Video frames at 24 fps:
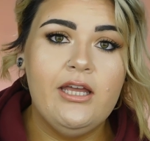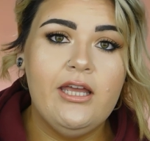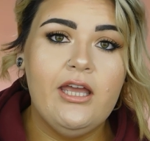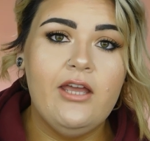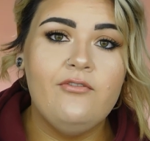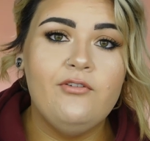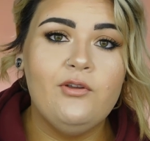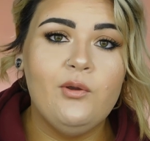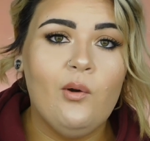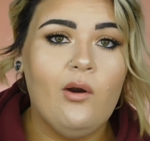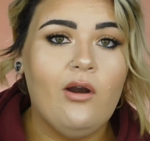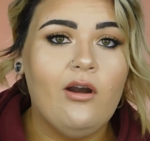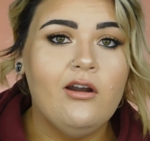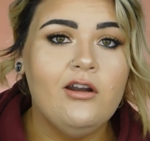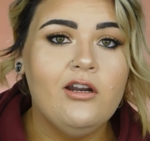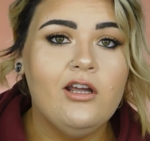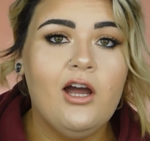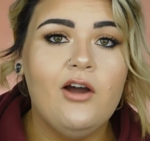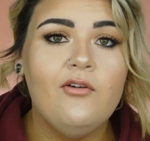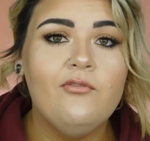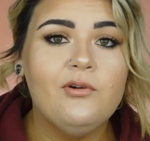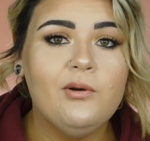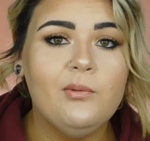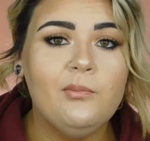If you are
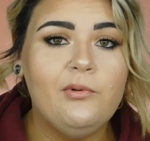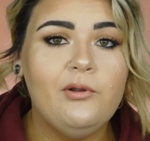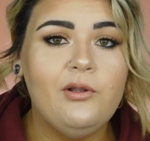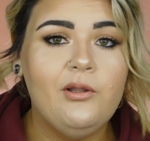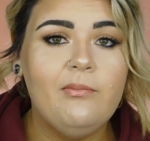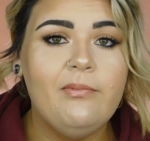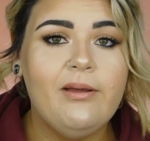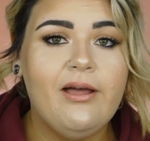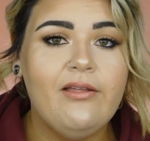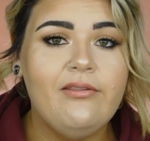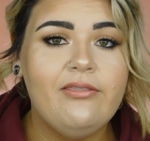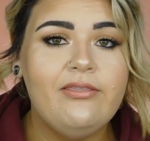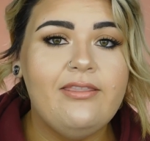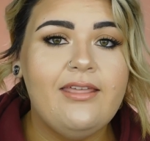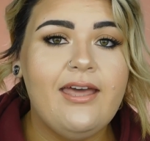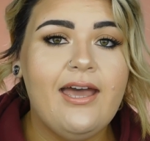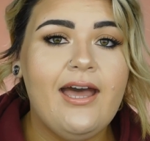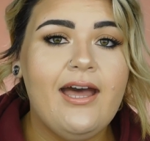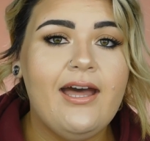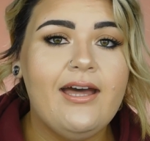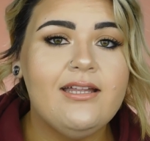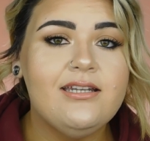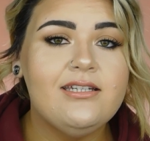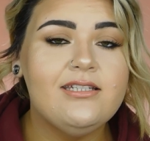uncomfortable about
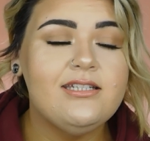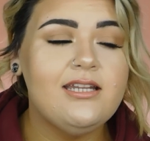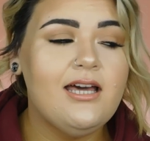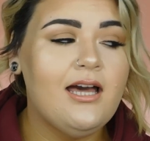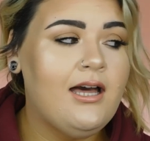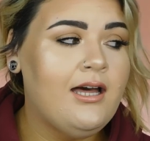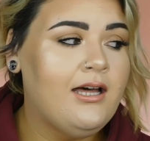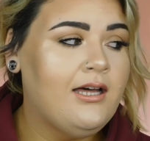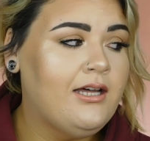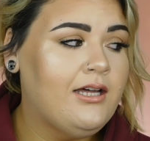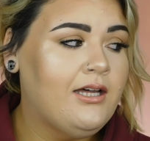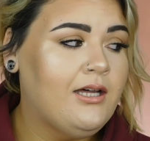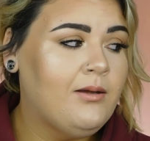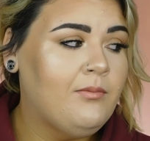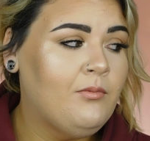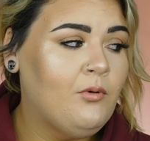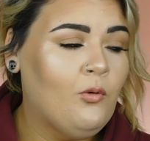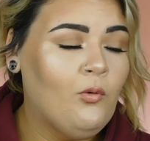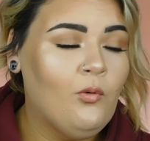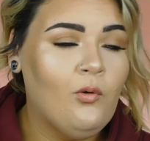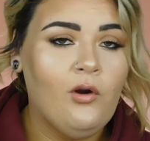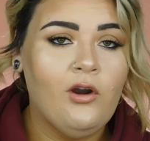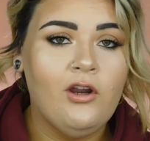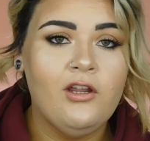that, um,
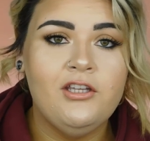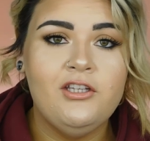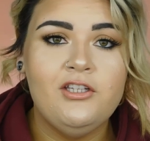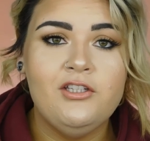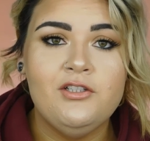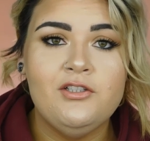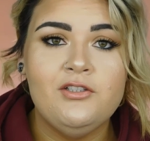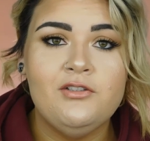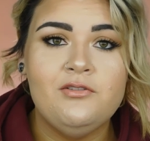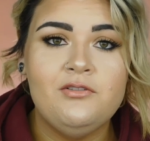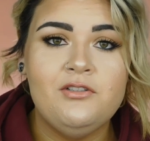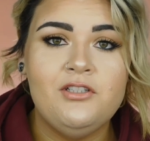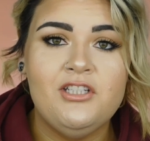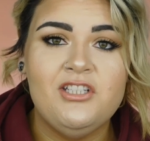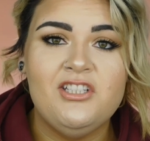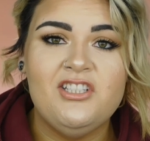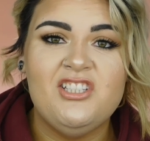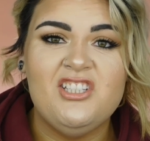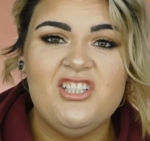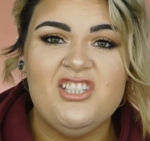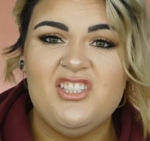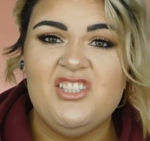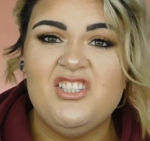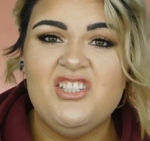or you, you
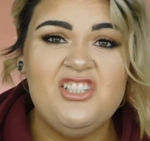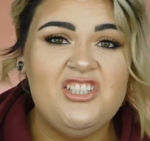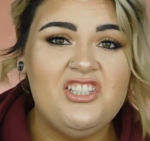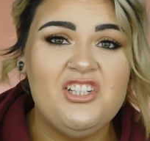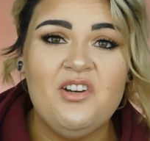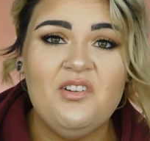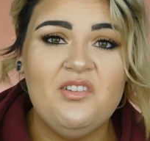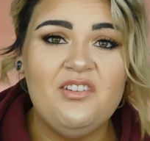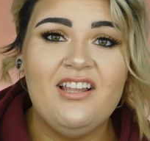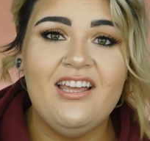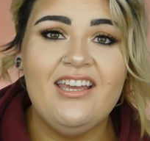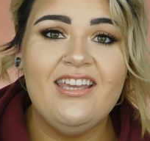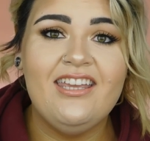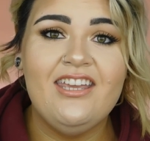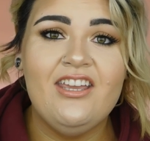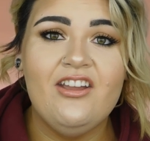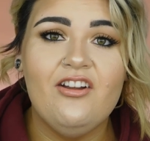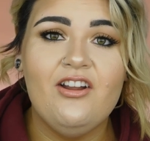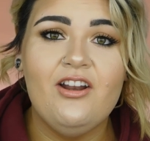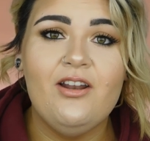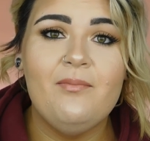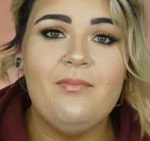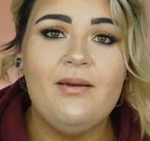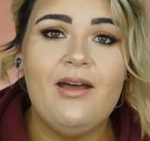just don't like
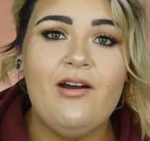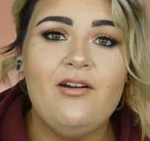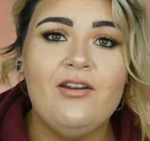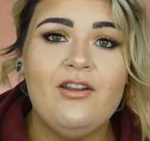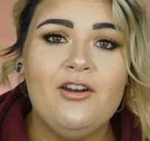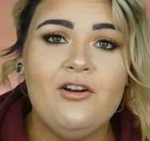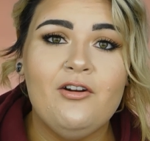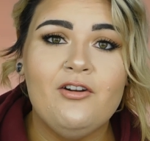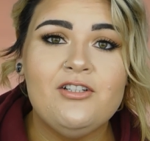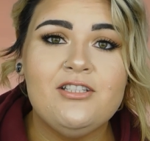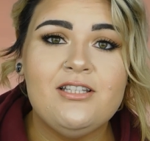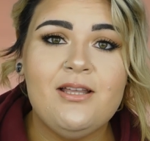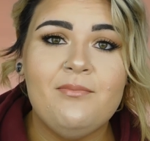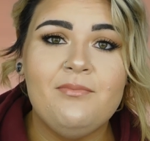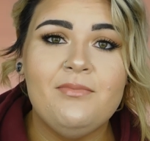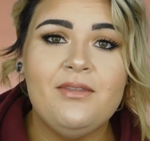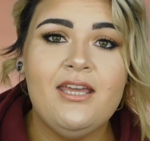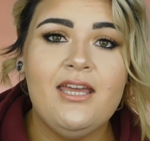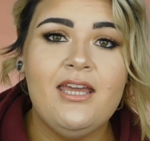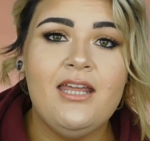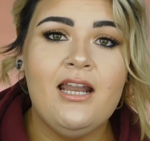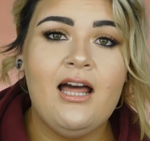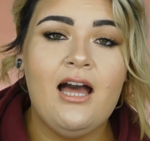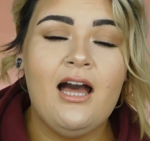hearing about it or
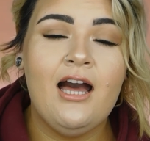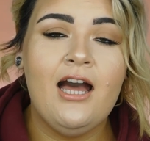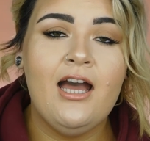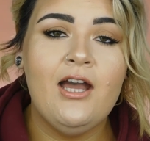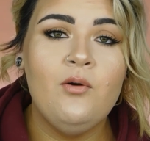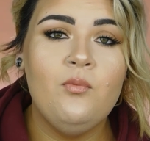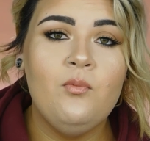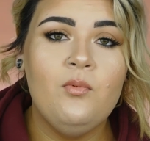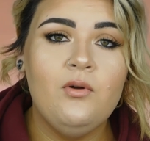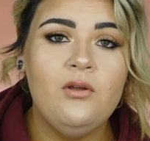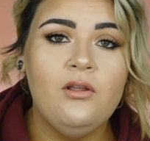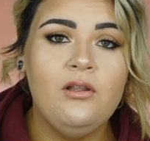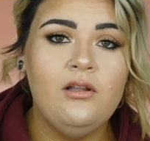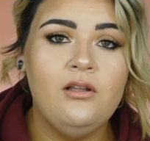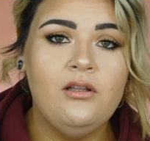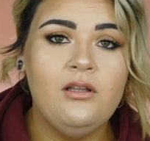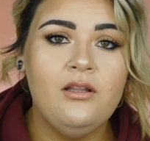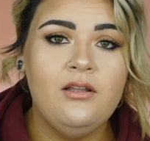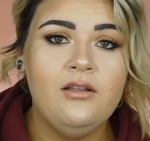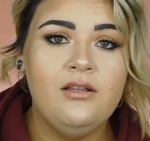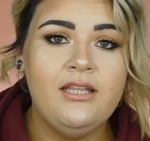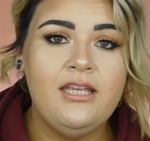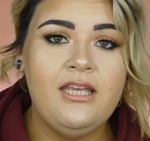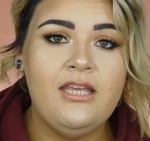something, I
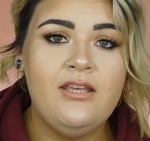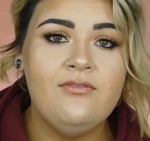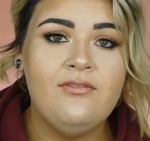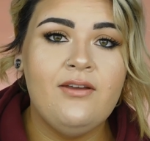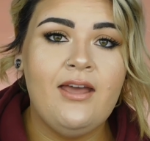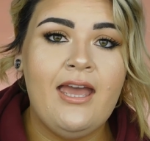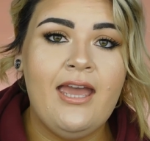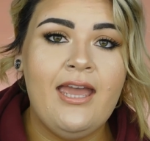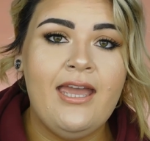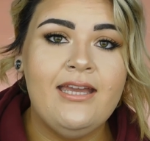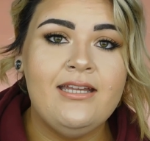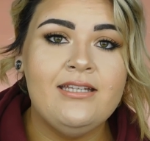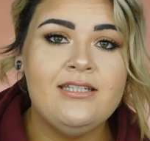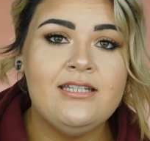will leave a